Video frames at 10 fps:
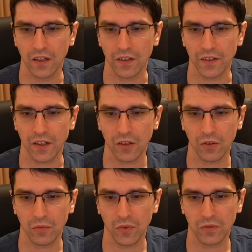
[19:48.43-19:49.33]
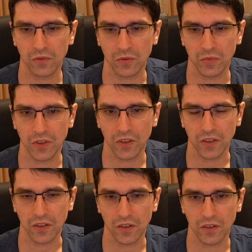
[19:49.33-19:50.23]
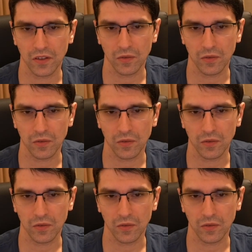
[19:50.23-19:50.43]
And now a move would be,